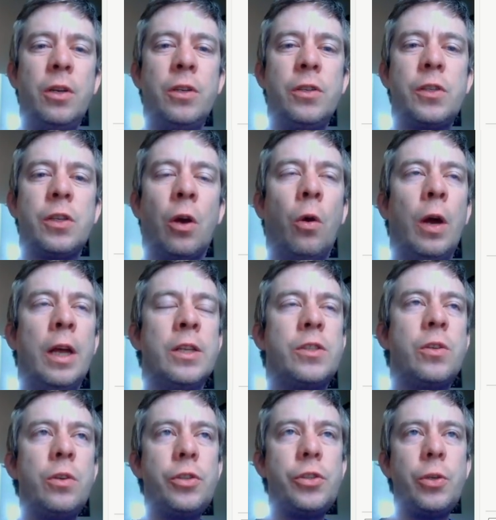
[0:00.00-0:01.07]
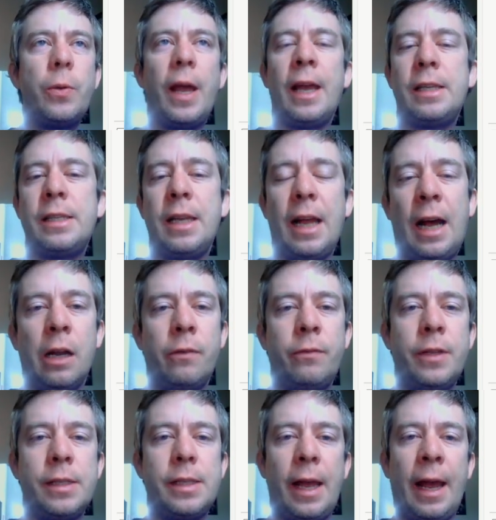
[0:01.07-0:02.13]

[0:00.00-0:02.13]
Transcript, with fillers: So as soon as you exit out of this